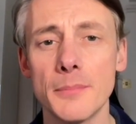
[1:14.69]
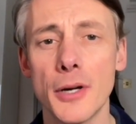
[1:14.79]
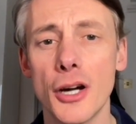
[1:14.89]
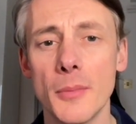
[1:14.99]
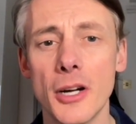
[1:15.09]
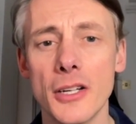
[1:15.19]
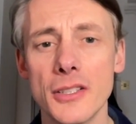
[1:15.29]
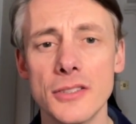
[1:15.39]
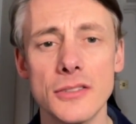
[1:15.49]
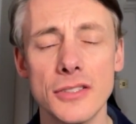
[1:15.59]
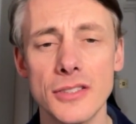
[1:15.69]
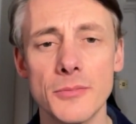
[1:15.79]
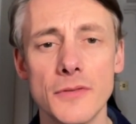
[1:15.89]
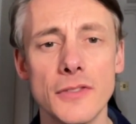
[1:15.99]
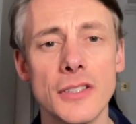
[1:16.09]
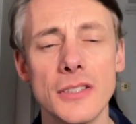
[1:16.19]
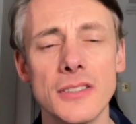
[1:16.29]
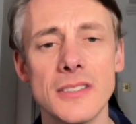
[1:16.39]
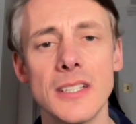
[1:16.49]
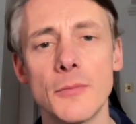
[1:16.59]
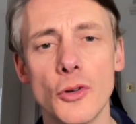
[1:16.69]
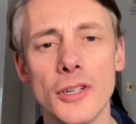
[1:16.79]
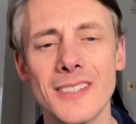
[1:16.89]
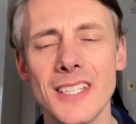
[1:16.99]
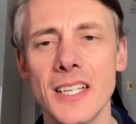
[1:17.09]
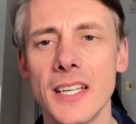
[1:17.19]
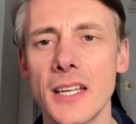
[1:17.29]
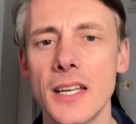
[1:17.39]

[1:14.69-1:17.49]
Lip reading: biomarkers in terms of your sleep quality,